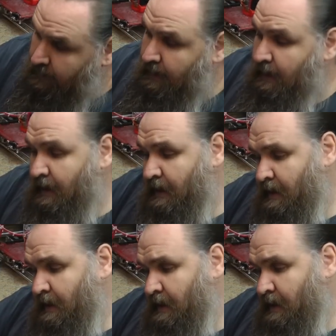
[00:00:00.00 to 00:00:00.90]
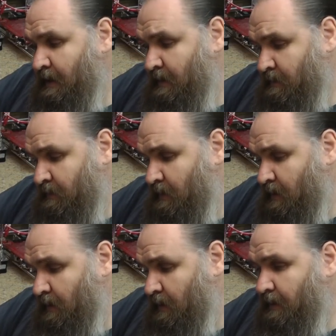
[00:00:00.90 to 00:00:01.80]
And da
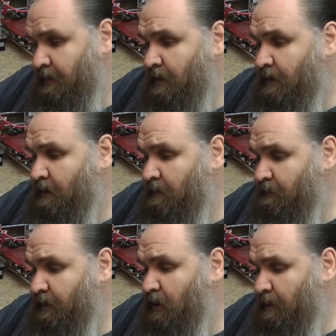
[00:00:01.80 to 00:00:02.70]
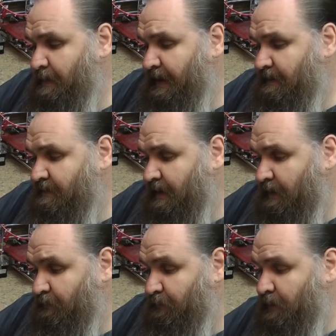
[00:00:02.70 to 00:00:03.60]
-da -da VIP
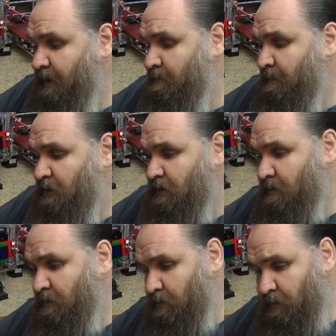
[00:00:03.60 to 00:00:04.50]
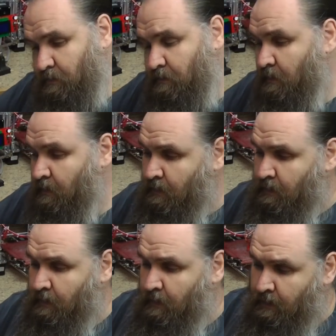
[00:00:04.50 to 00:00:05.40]
ticket free admission to
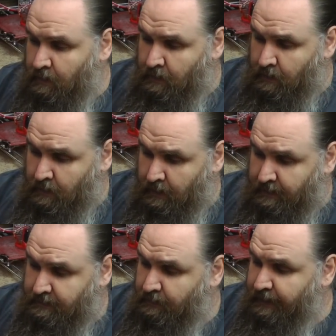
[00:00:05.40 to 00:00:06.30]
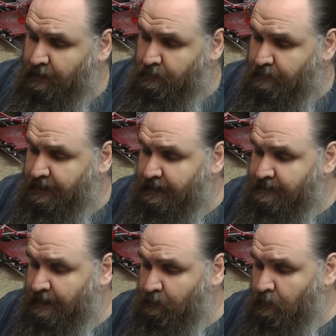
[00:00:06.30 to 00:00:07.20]
Accelerating 3D
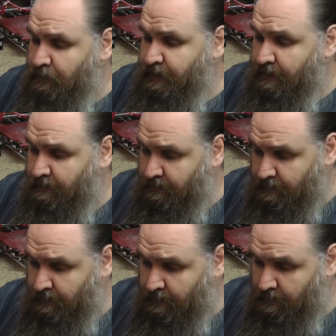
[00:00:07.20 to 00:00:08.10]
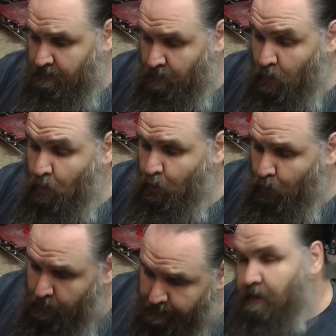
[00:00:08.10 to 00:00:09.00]
Technologies.
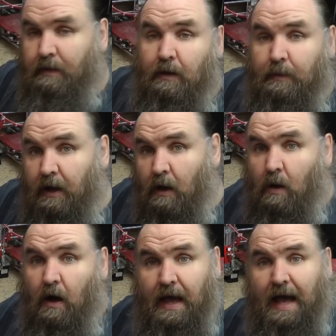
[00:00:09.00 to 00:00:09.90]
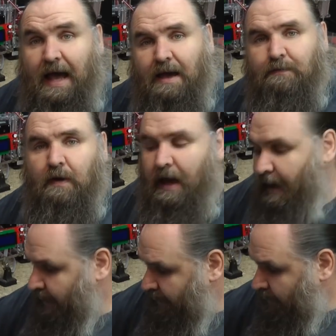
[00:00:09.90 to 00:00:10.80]
Whoa there we go. I have
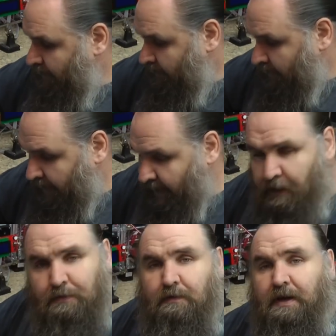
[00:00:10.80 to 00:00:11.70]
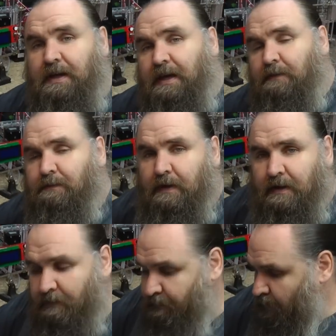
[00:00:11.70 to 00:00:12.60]
a E3D
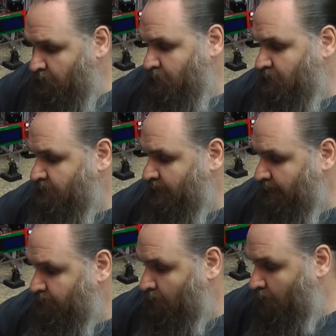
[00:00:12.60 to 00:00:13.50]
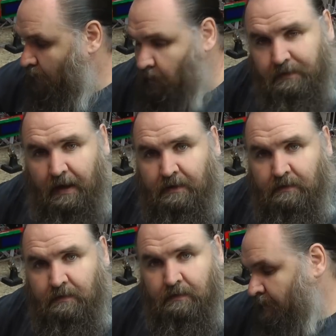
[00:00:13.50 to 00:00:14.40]
v version 6 hot
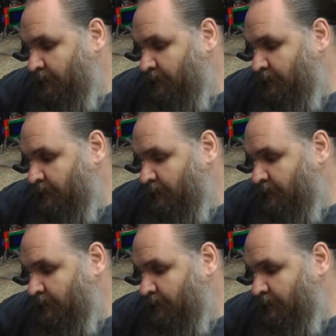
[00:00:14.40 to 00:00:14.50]
end.